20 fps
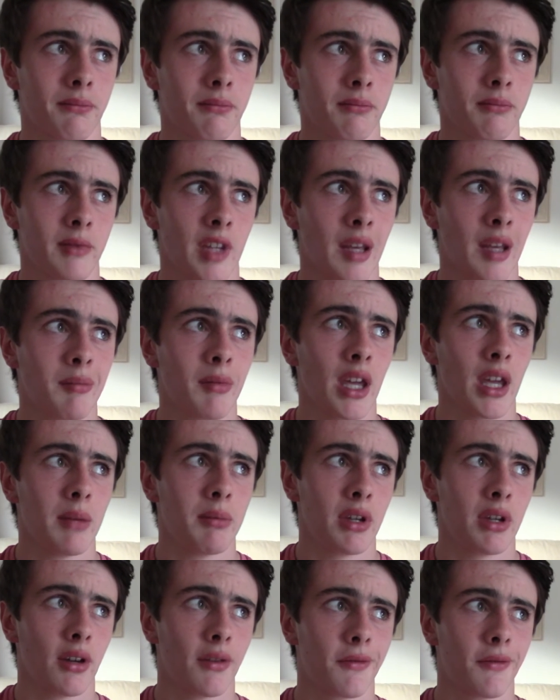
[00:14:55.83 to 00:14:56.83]
There may
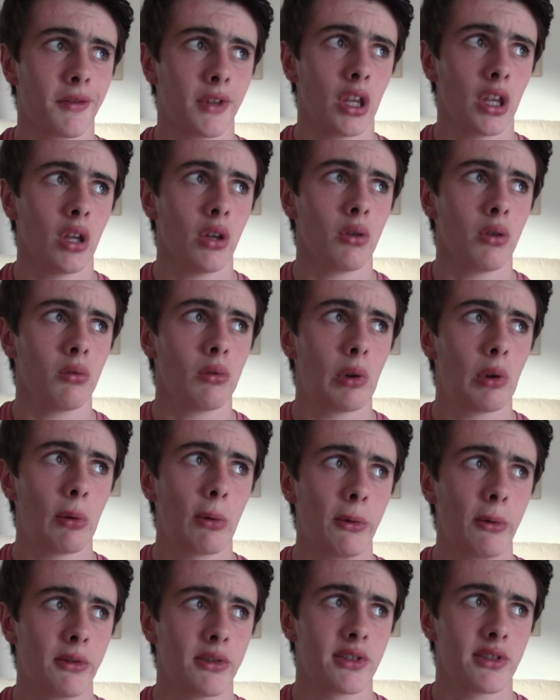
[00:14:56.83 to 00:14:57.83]
be a few
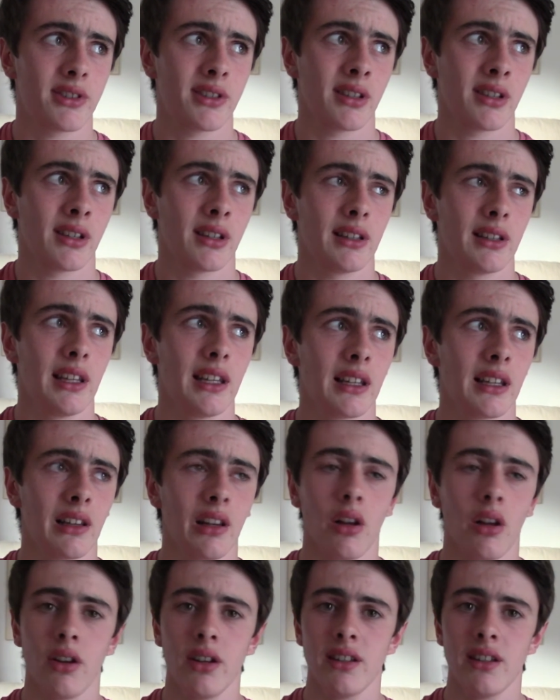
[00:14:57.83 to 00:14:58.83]
laws
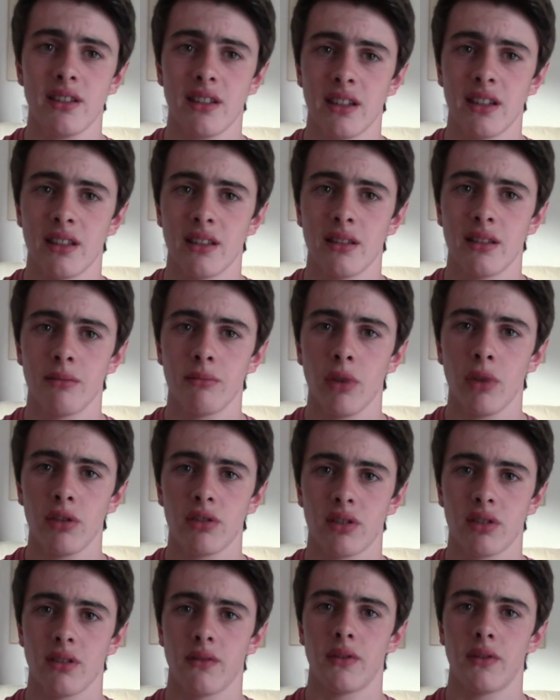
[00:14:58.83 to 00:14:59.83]
legalised. In
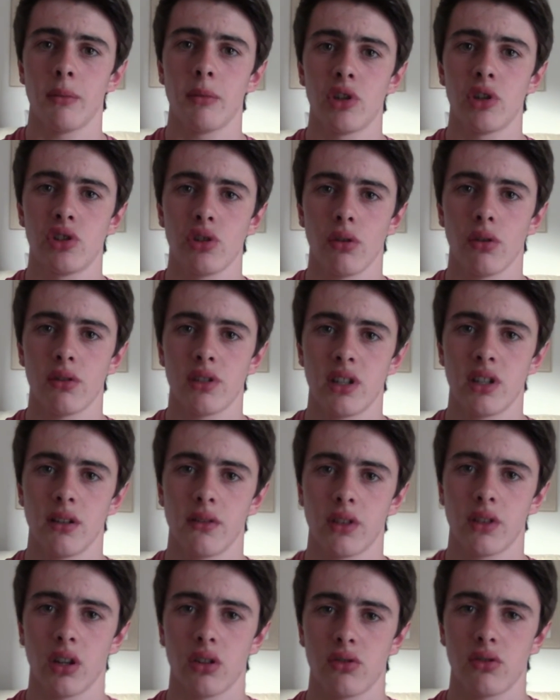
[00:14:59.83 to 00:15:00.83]
most of the majority
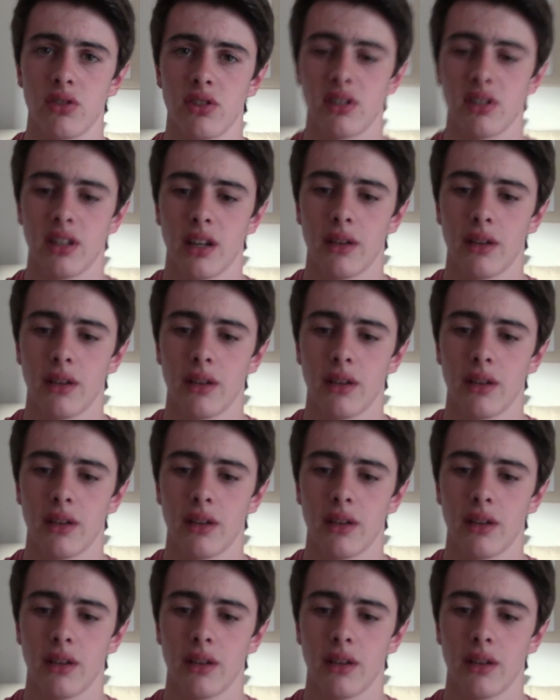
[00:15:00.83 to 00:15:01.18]
of countries in